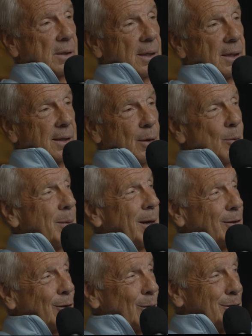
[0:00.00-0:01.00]
They were
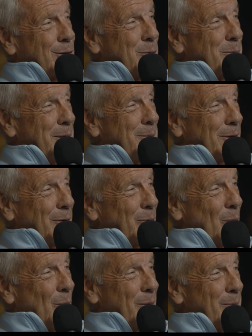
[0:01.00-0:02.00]
about the only two people that ever
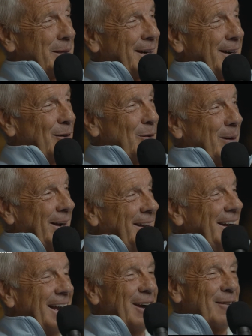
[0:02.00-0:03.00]
wanted me there.
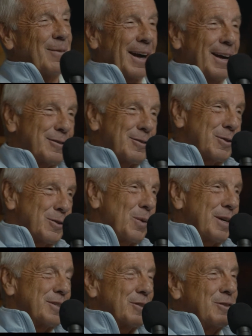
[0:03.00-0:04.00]
Everybody else was
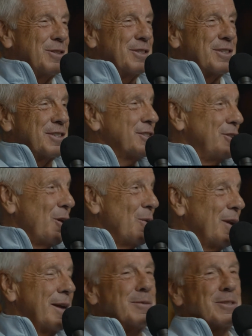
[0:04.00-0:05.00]
questioning, who is this
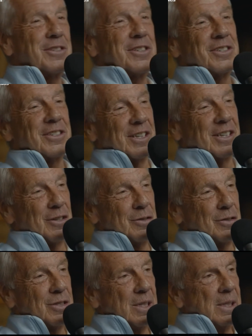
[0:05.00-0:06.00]
no-name assistant
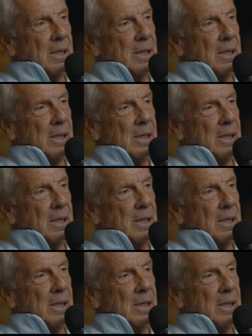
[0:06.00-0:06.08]
coach? Yeah.